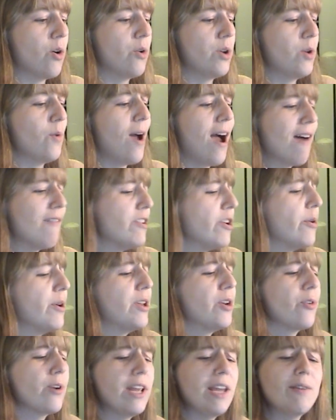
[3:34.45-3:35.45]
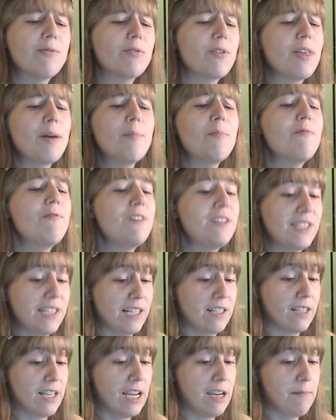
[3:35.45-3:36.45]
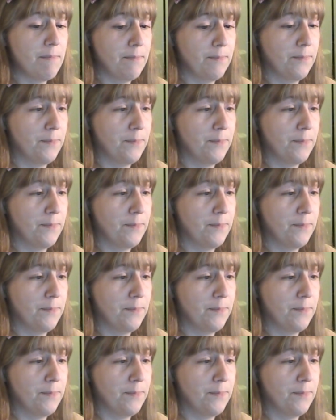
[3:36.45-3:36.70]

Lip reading: you have no yearning for them physically?"